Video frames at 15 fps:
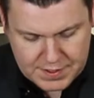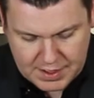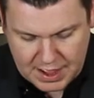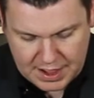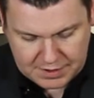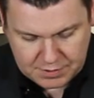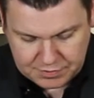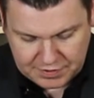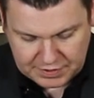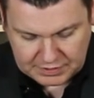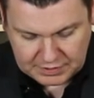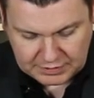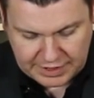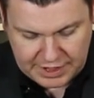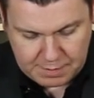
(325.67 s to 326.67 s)
I don't think
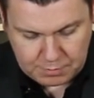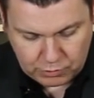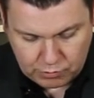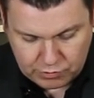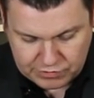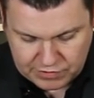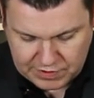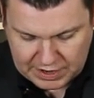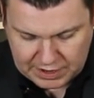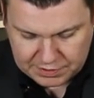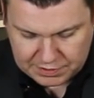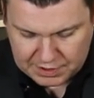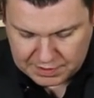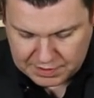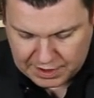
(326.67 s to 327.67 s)
the lime loses
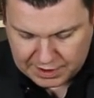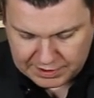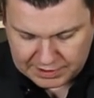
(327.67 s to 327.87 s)
anything in that